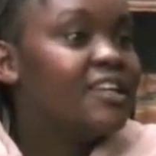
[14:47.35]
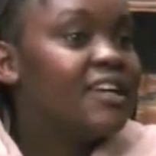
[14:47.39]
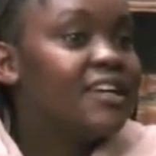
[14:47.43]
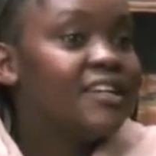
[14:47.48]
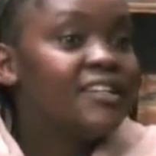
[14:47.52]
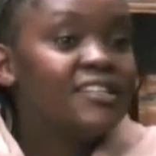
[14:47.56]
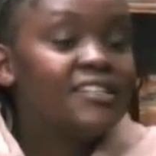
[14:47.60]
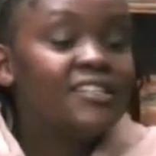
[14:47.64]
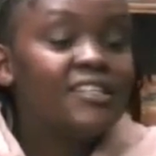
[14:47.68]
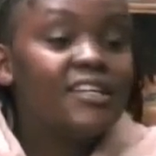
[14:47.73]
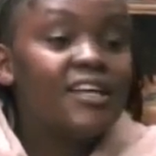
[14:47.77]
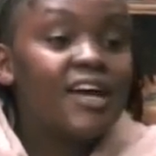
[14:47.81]

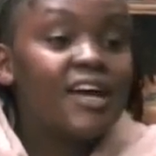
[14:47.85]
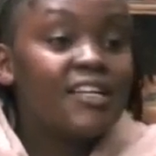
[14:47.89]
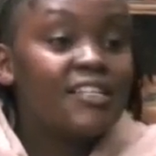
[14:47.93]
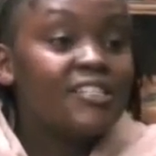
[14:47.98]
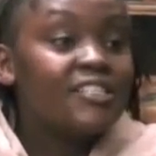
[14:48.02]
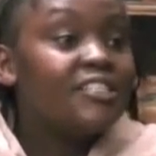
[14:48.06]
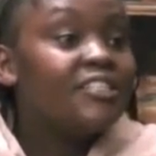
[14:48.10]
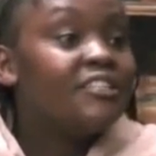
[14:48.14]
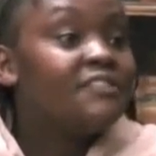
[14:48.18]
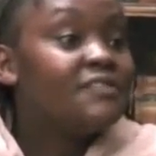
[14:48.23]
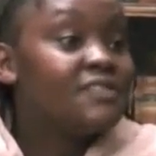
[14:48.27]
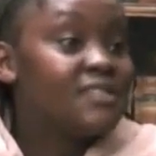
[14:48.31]
It
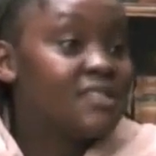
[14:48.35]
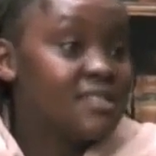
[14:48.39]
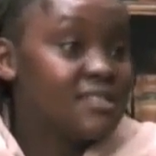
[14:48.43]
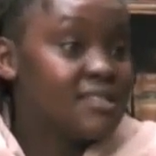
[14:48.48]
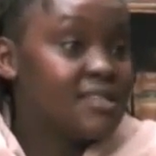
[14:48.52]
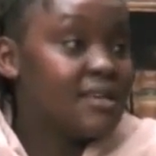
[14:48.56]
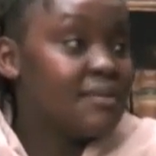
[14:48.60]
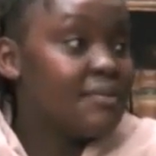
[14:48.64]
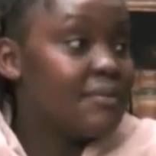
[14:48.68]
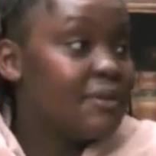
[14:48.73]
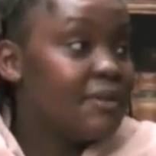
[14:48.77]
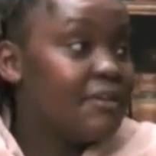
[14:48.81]
achieves the
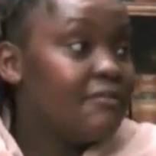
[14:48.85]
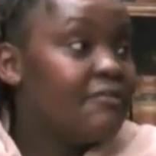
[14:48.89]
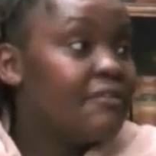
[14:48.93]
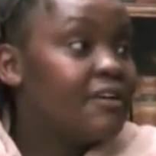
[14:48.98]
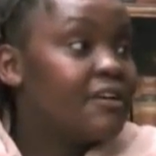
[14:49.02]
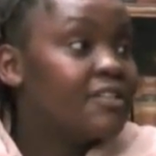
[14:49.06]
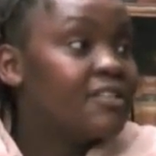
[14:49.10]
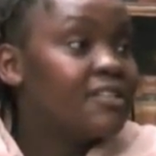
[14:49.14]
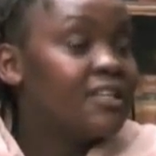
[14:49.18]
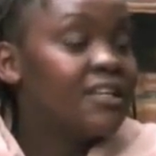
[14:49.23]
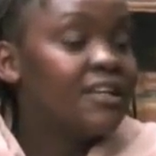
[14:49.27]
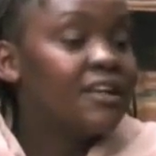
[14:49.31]
same
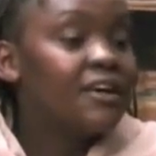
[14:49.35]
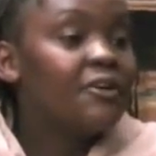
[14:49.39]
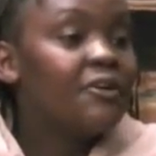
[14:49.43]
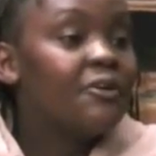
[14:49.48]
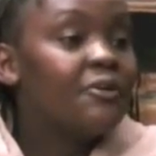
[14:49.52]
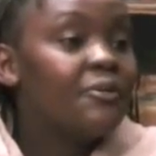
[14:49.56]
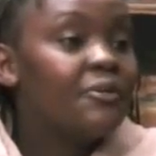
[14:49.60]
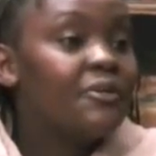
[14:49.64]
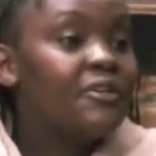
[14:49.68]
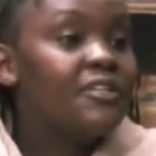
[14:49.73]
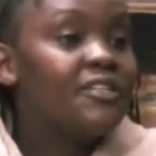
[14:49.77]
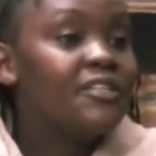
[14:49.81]
effect in a
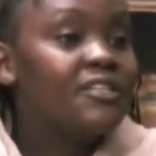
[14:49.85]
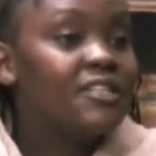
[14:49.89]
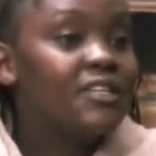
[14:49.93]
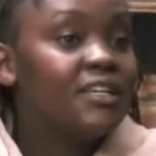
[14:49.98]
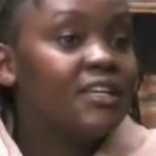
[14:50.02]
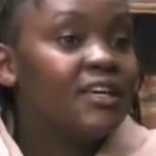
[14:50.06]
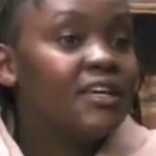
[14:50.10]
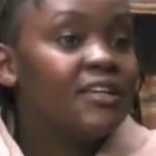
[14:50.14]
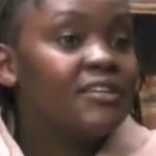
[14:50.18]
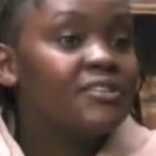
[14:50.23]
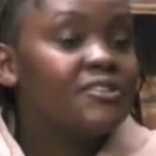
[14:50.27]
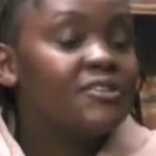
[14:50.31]

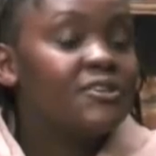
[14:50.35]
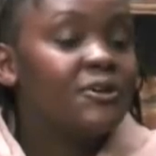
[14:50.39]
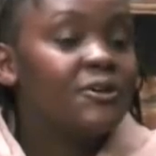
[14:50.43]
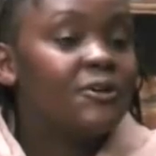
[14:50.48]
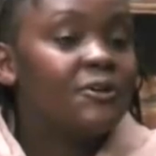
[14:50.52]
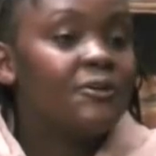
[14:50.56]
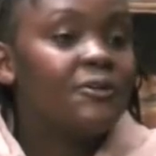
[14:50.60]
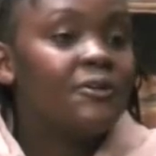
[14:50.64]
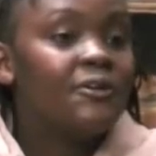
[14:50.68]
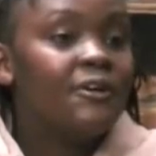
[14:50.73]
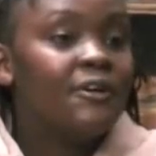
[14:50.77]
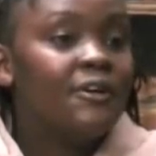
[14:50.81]
community. And
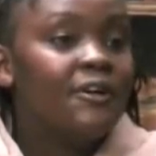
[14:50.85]
so